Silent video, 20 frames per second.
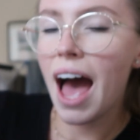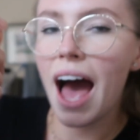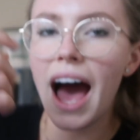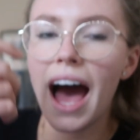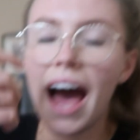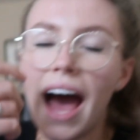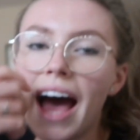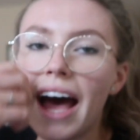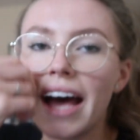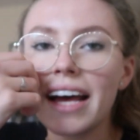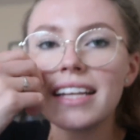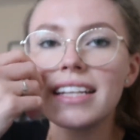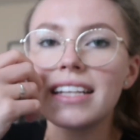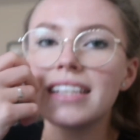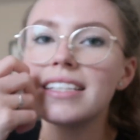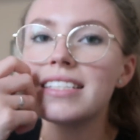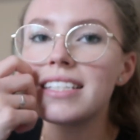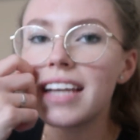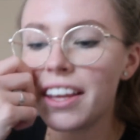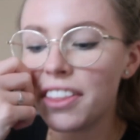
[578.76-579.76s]

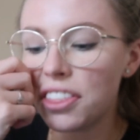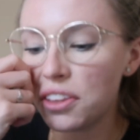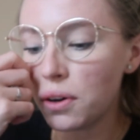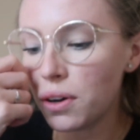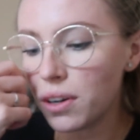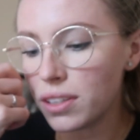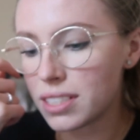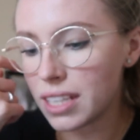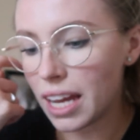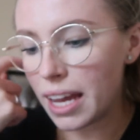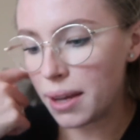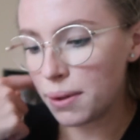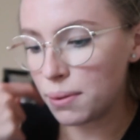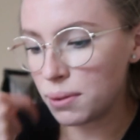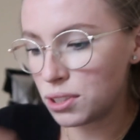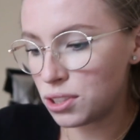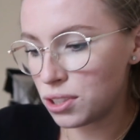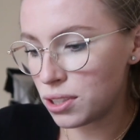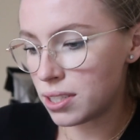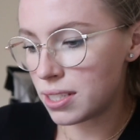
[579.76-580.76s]
and I thought I
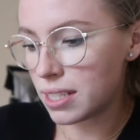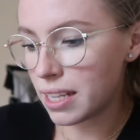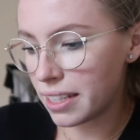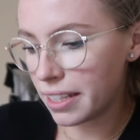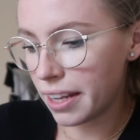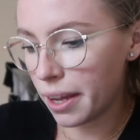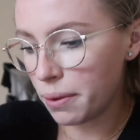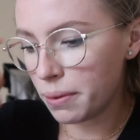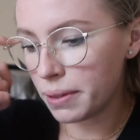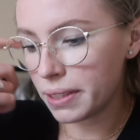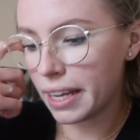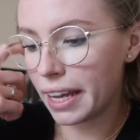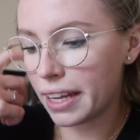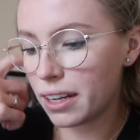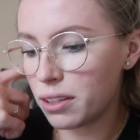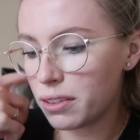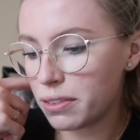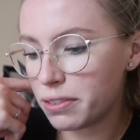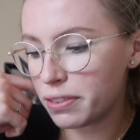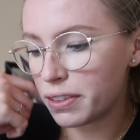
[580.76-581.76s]
would just sit now and
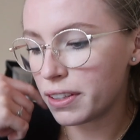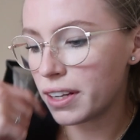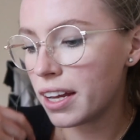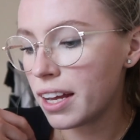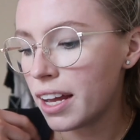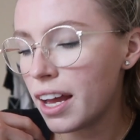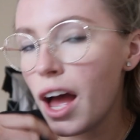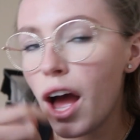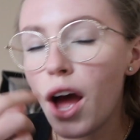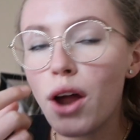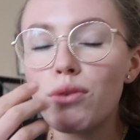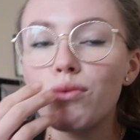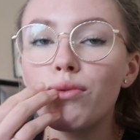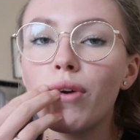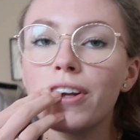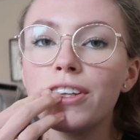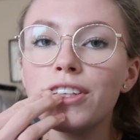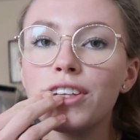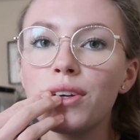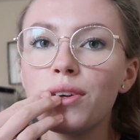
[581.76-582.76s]
kind of
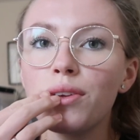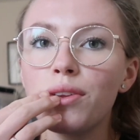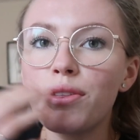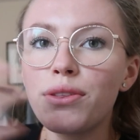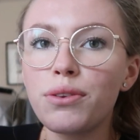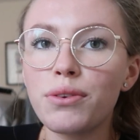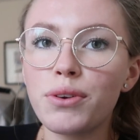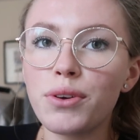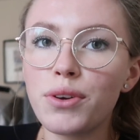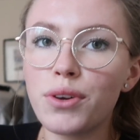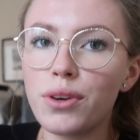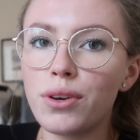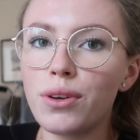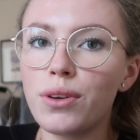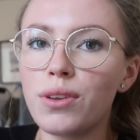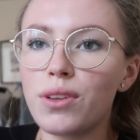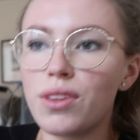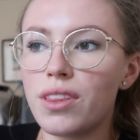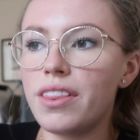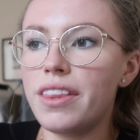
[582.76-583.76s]
run you
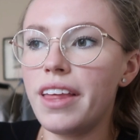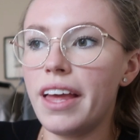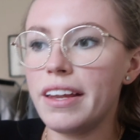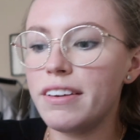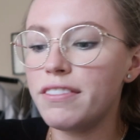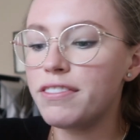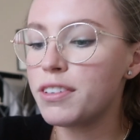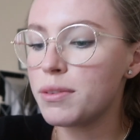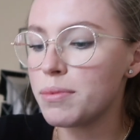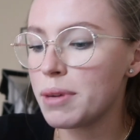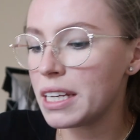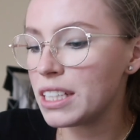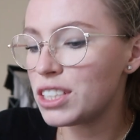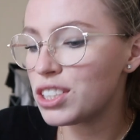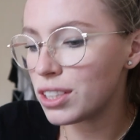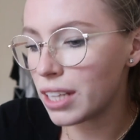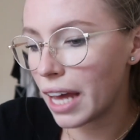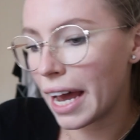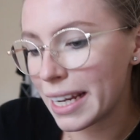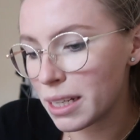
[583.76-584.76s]
through the
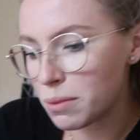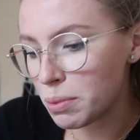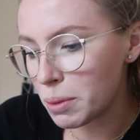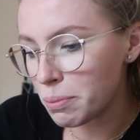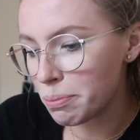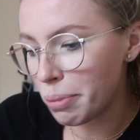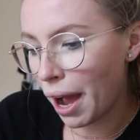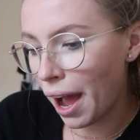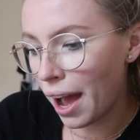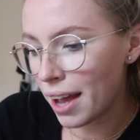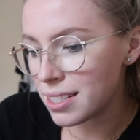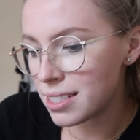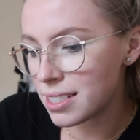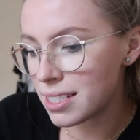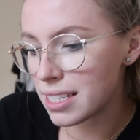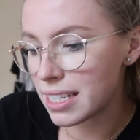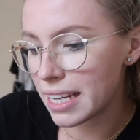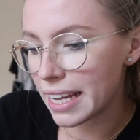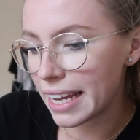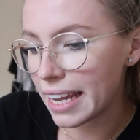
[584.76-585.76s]
information that I'd been passed
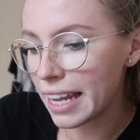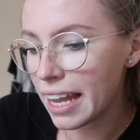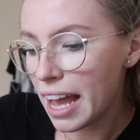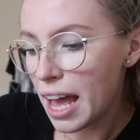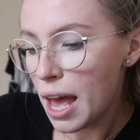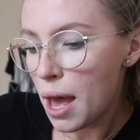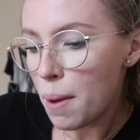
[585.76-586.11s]
today,